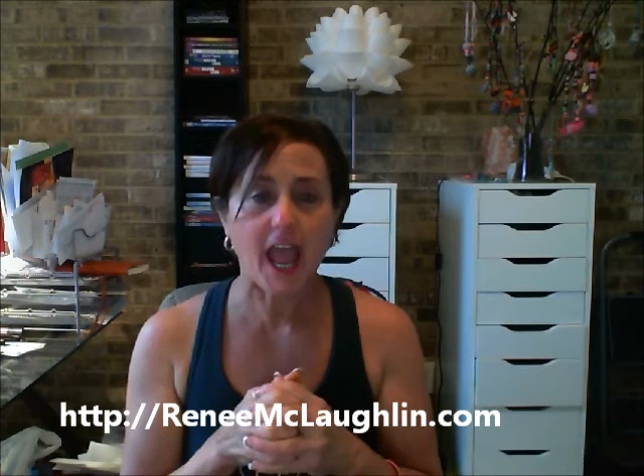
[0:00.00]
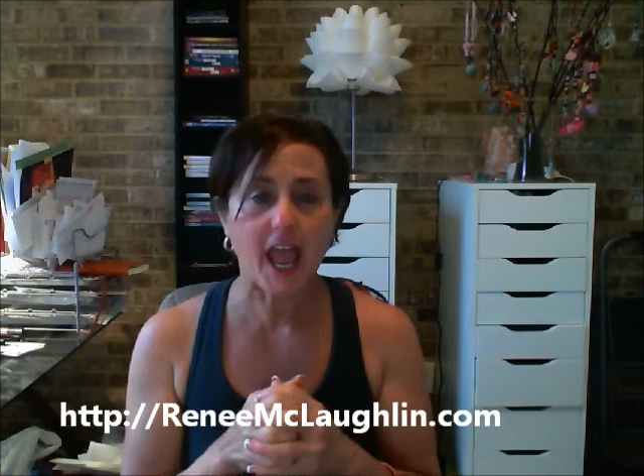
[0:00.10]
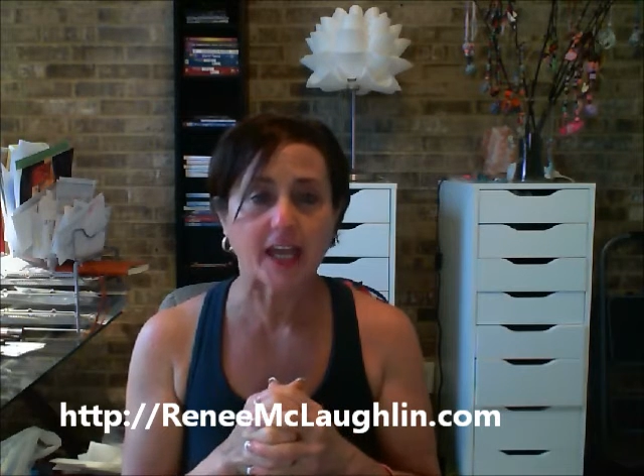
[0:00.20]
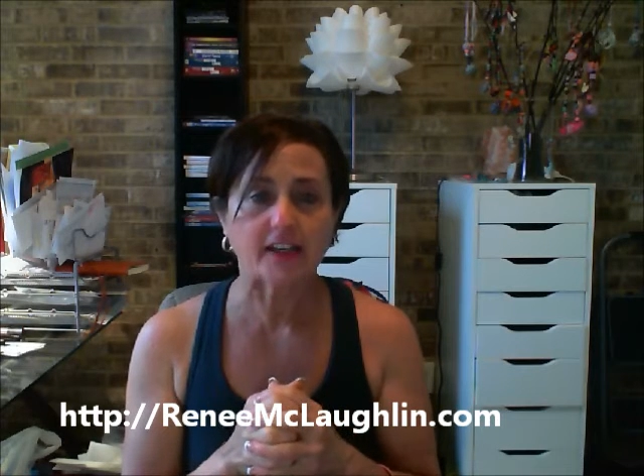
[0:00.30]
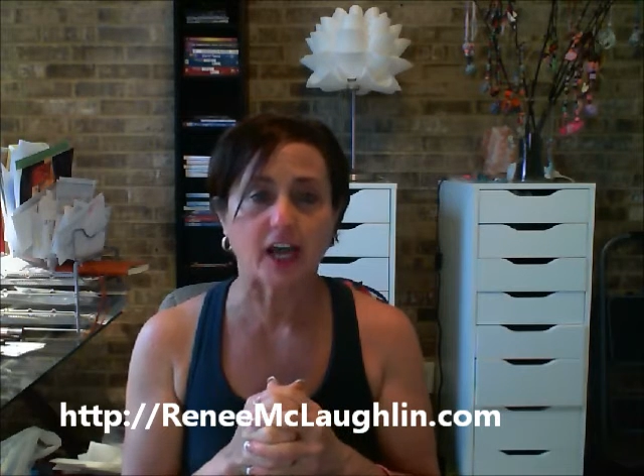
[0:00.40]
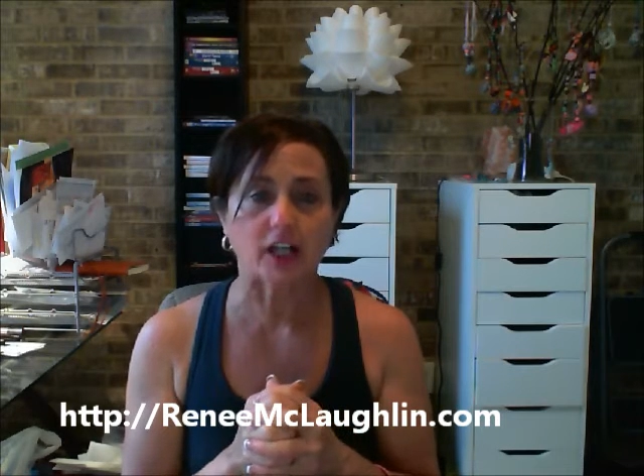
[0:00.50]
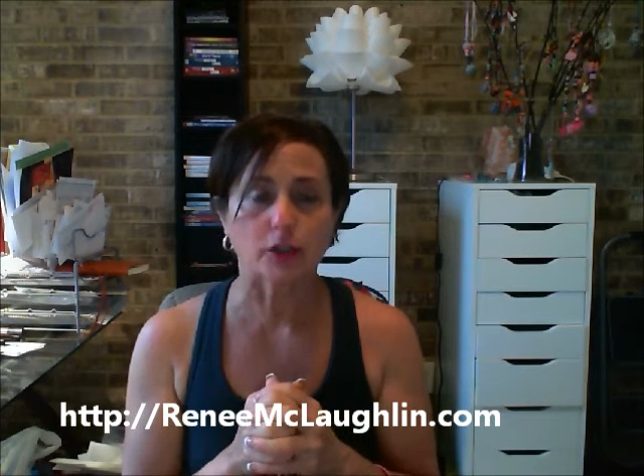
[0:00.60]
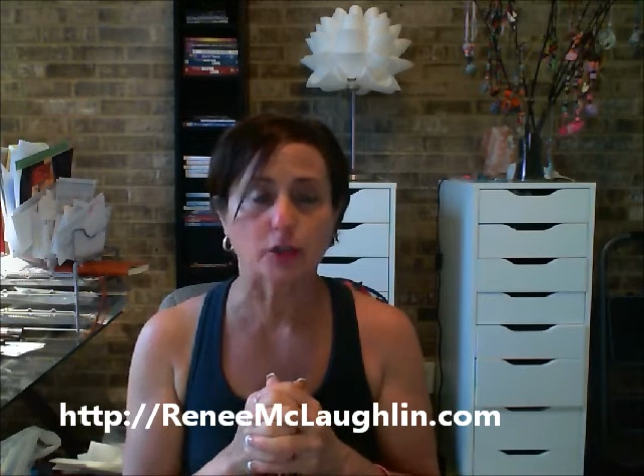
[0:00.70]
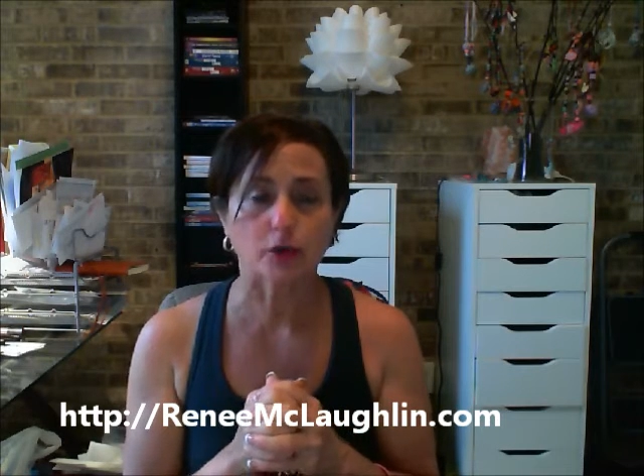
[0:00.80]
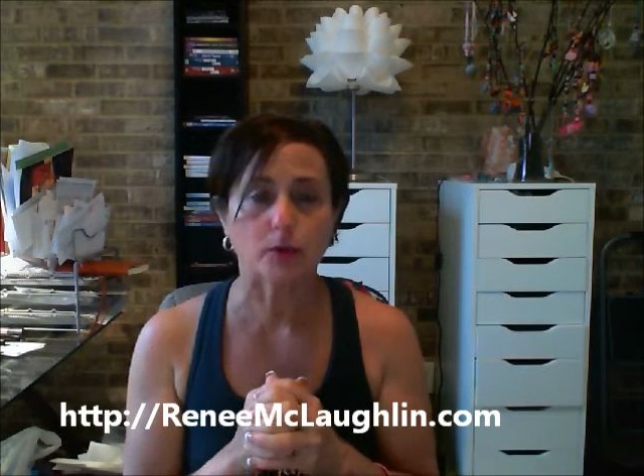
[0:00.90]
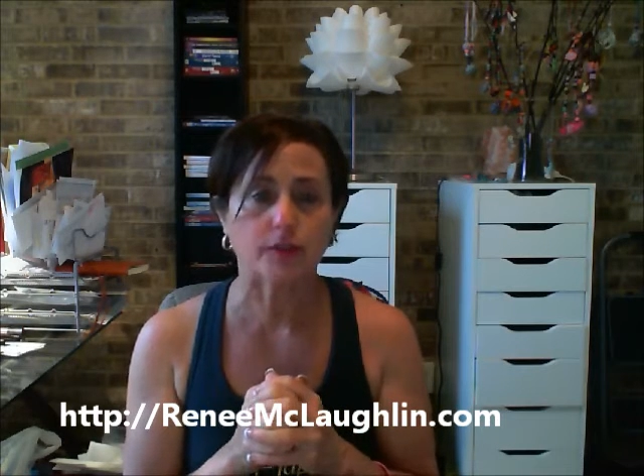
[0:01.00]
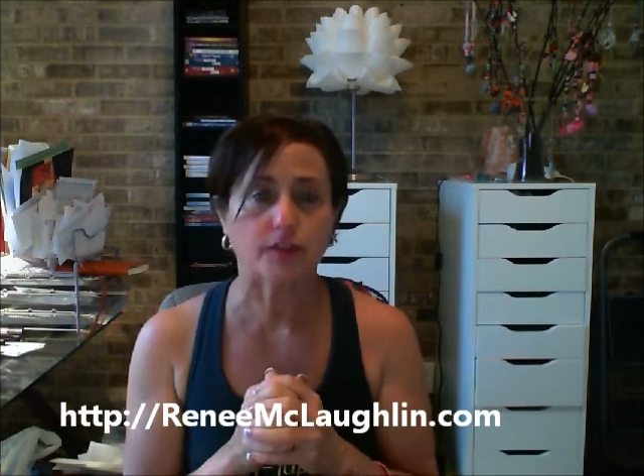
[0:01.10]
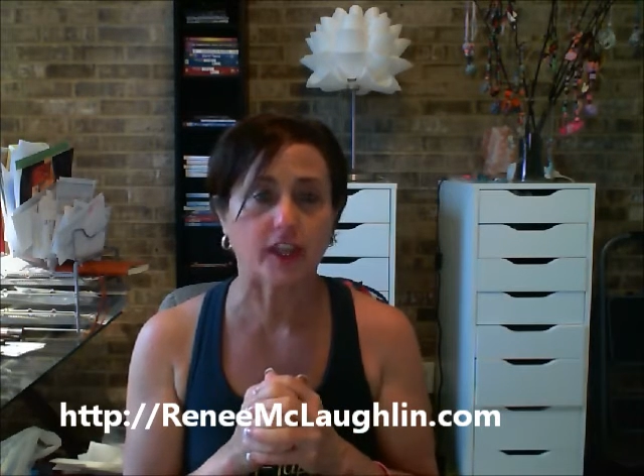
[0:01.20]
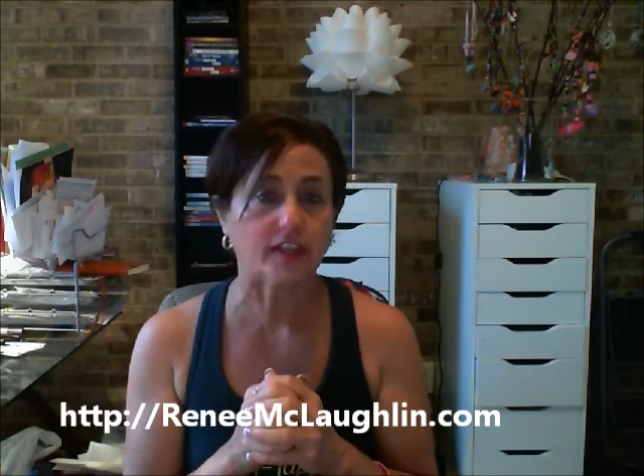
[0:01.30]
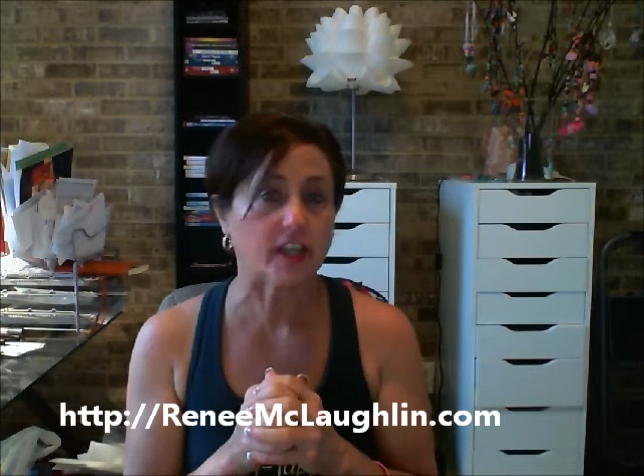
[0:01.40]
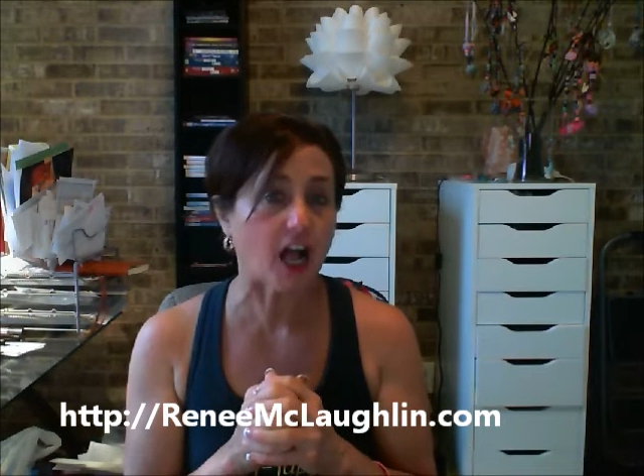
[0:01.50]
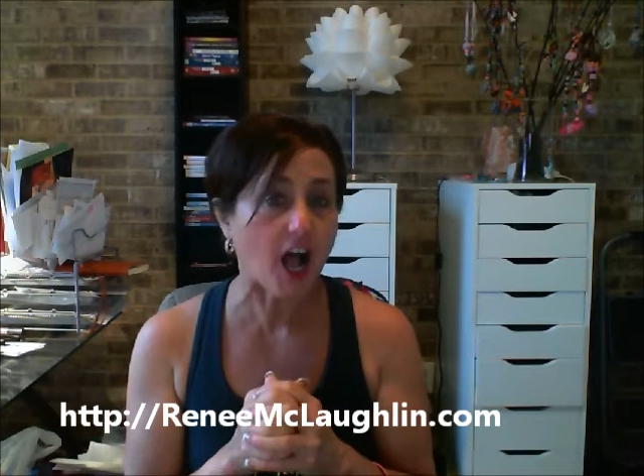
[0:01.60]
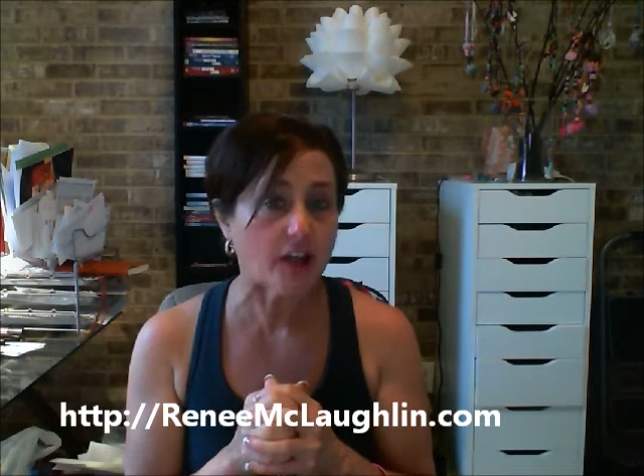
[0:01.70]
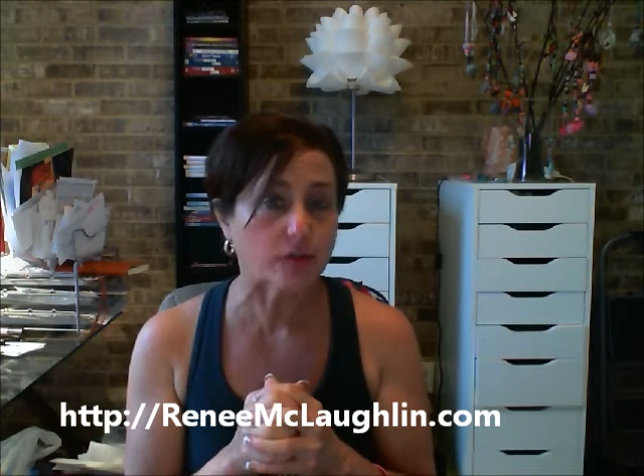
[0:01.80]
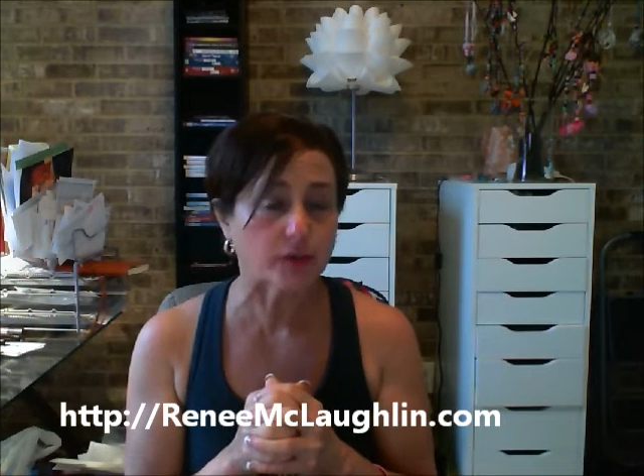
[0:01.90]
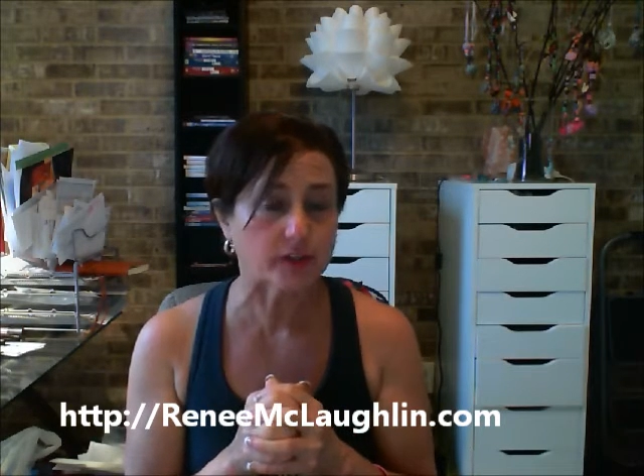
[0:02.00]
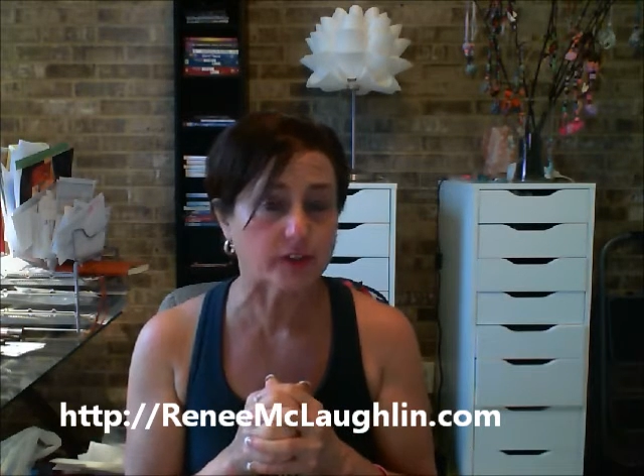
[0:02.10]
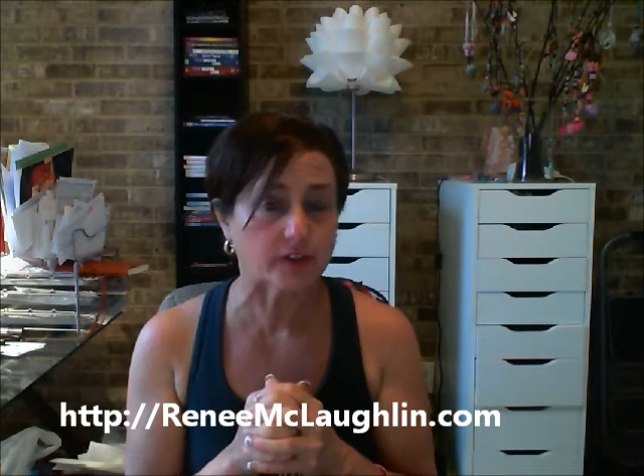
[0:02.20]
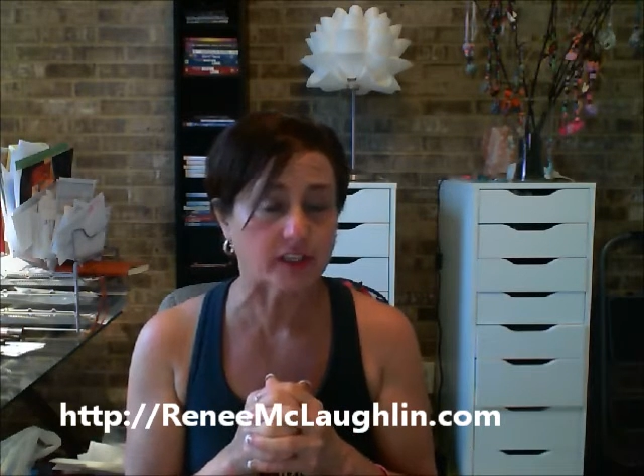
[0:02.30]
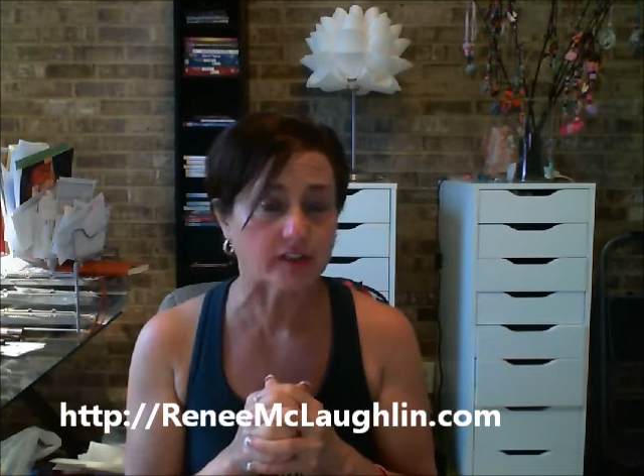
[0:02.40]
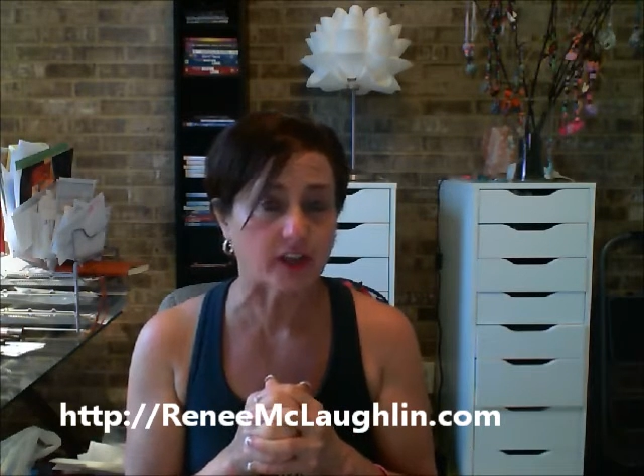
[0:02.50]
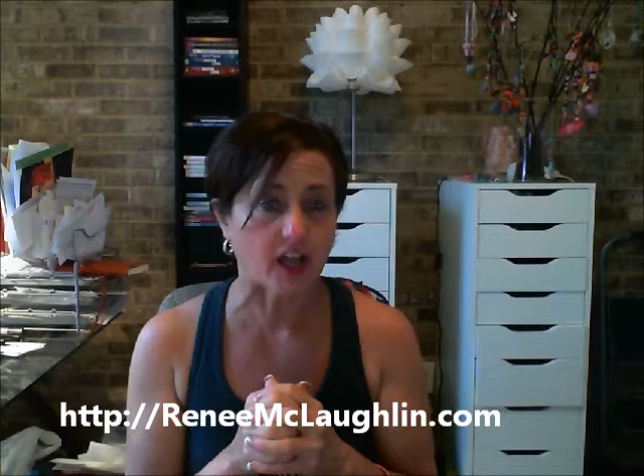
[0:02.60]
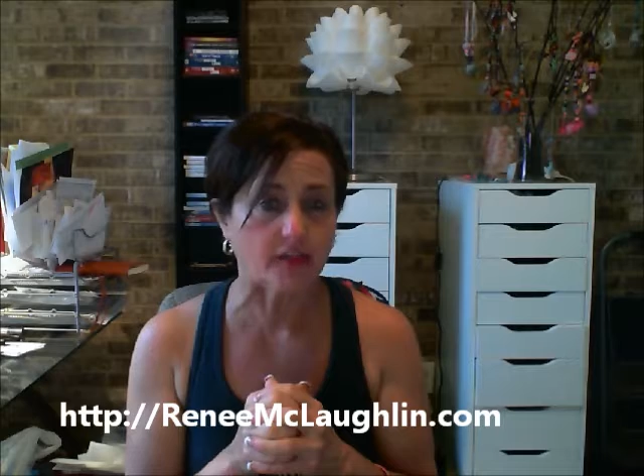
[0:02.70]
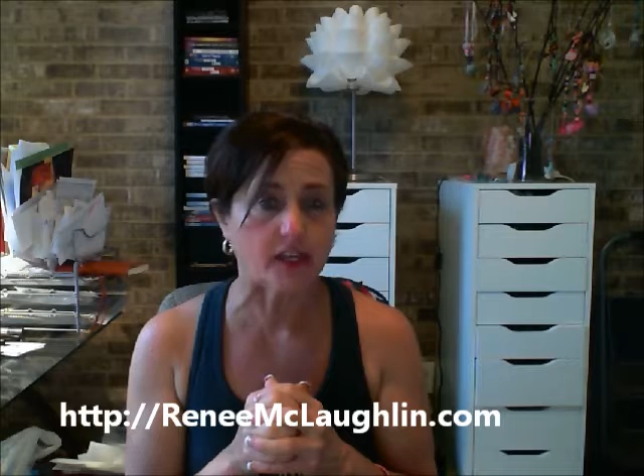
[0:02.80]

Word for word: add a little thing that I've recently done